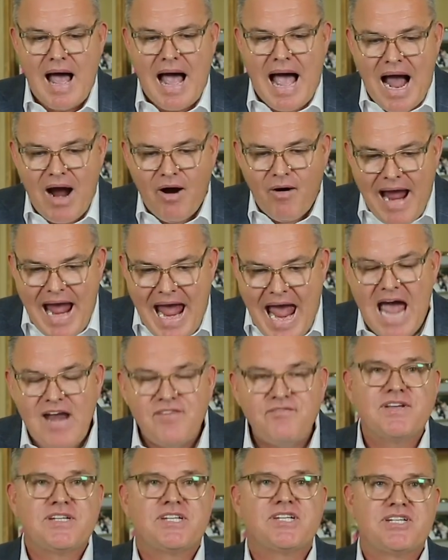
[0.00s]
Our
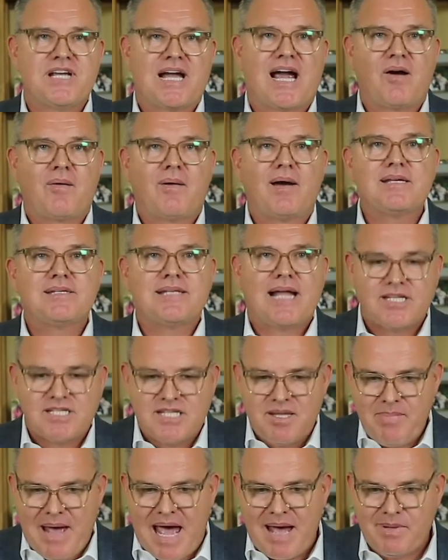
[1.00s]
adversaries," that's
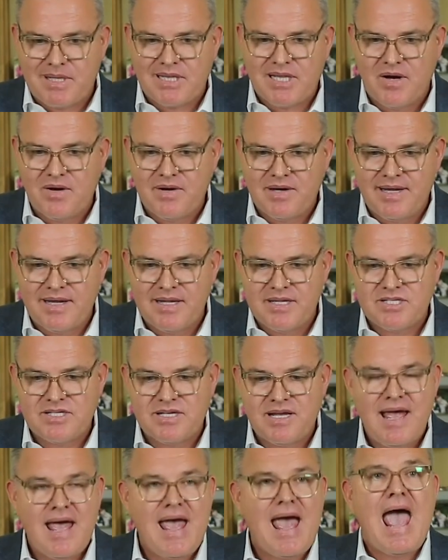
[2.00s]
the
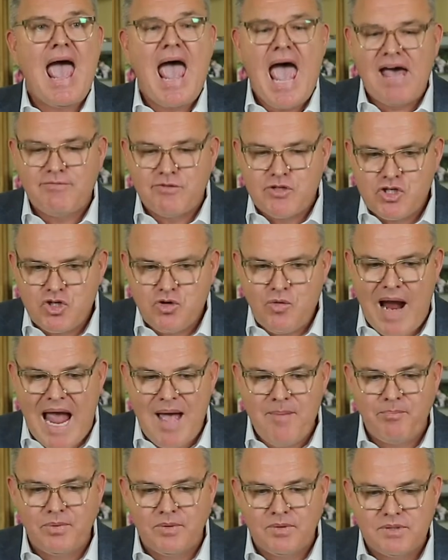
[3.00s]
Babylonians, "have
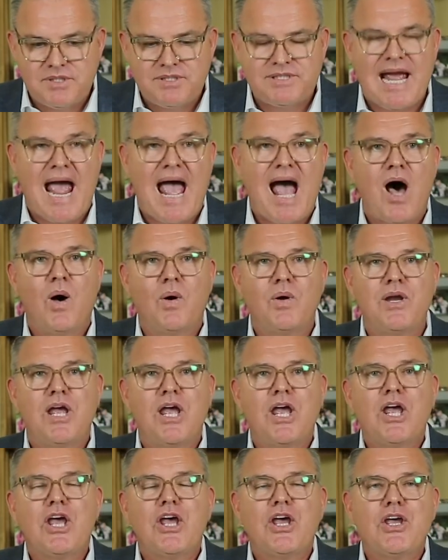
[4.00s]
trampled
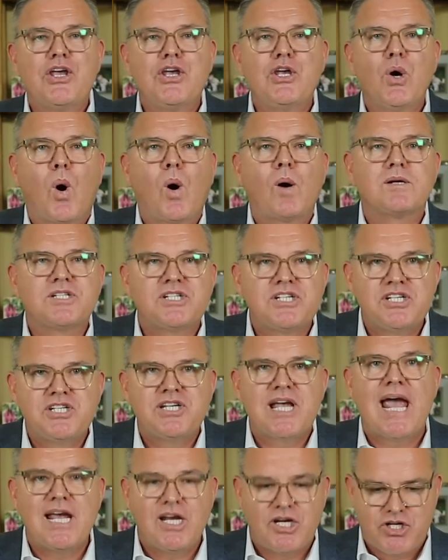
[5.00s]
down your
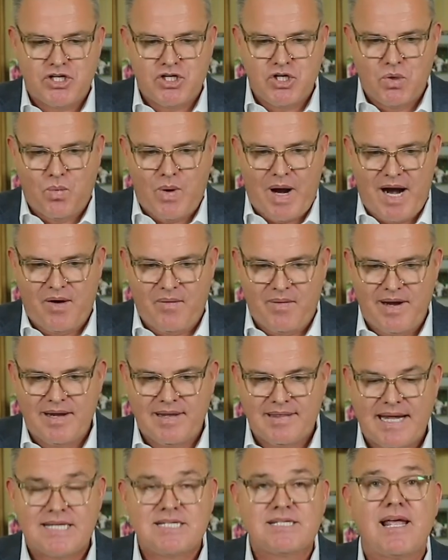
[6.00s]
sanctuary."
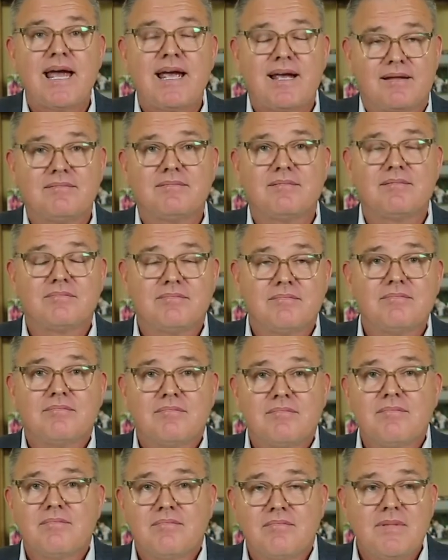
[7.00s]
That's like,
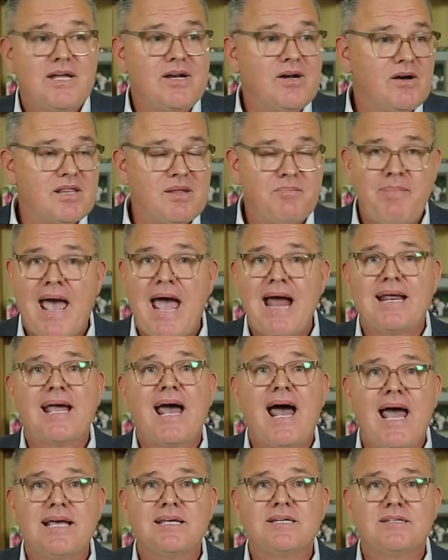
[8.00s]
you know, the bad
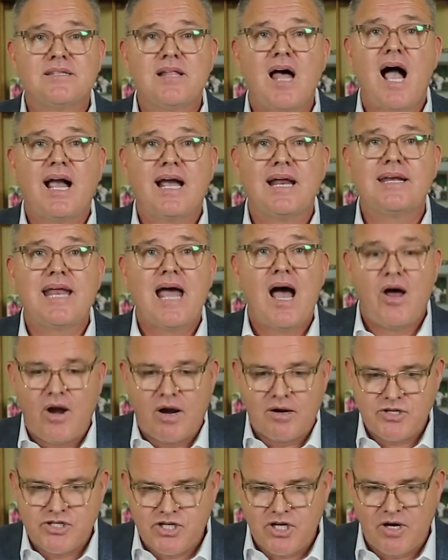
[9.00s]
guys knocking down
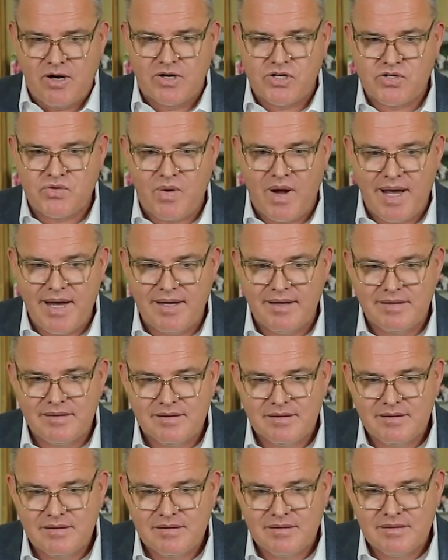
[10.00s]
our church, right?
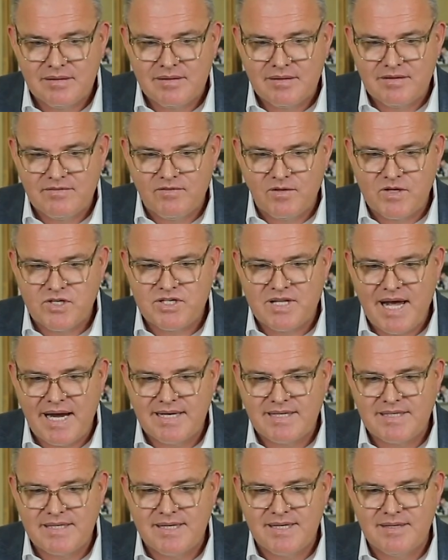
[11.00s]
Verse
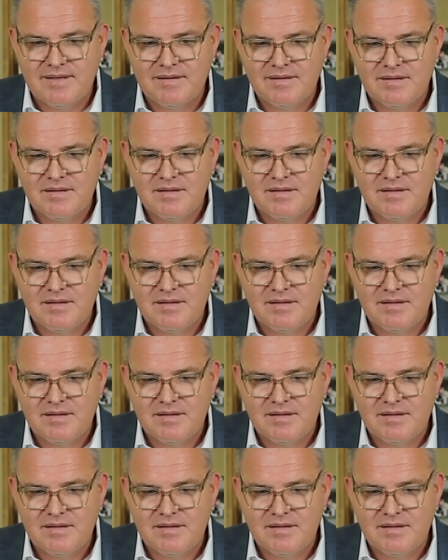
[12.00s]
19,